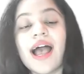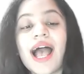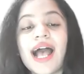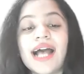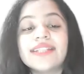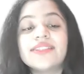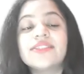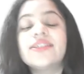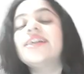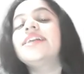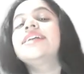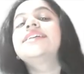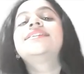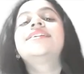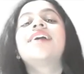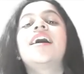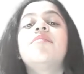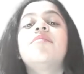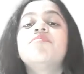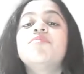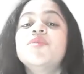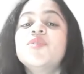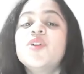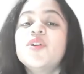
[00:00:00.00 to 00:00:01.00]
The
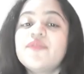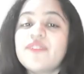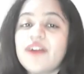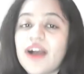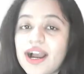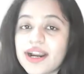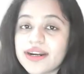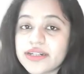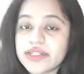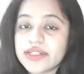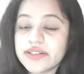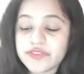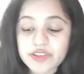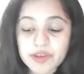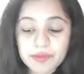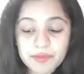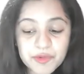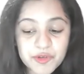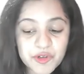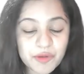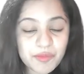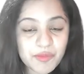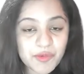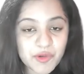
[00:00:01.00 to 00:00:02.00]
example of active
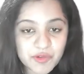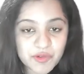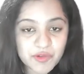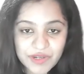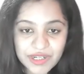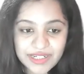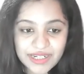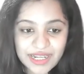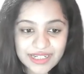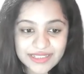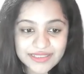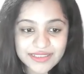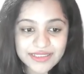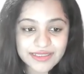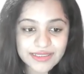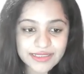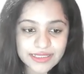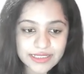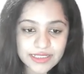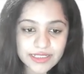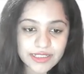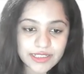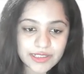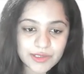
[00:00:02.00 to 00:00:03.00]
immunoprophylaxis
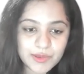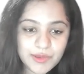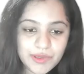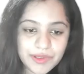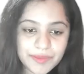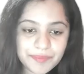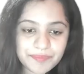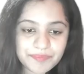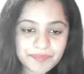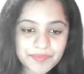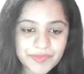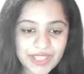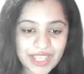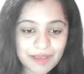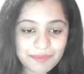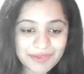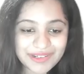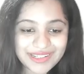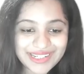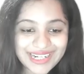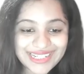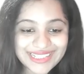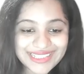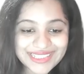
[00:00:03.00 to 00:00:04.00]
include
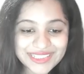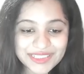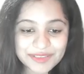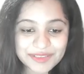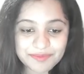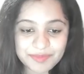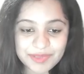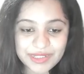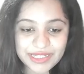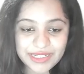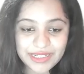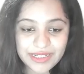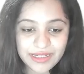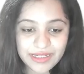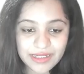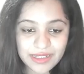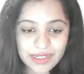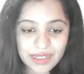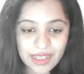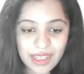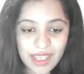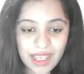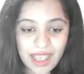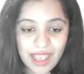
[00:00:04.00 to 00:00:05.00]
hepatitis B
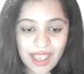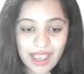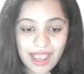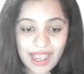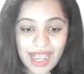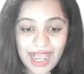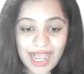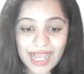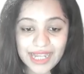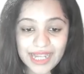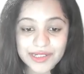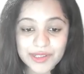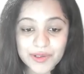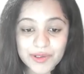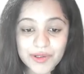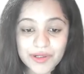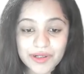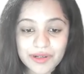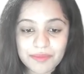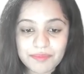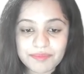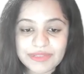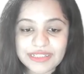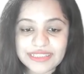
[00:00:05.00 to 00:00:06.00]
and your
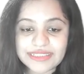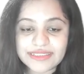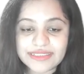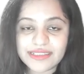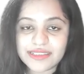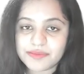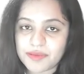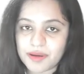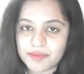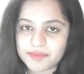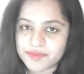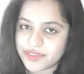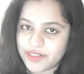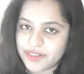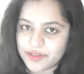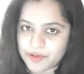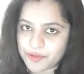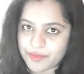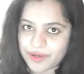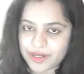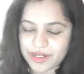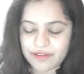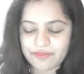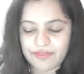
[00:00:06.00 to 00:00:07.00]
measles, mumps and
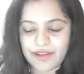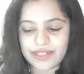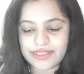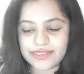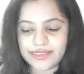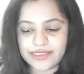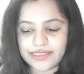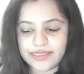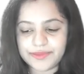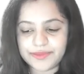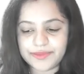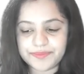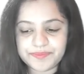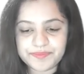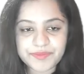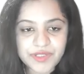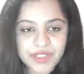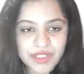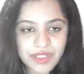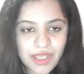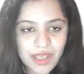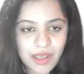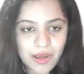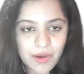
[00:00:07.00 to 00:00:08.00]
rubella vaccine.
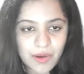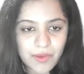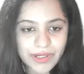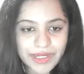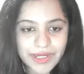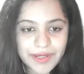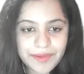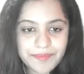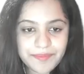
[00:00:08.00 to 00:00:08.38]
Okay.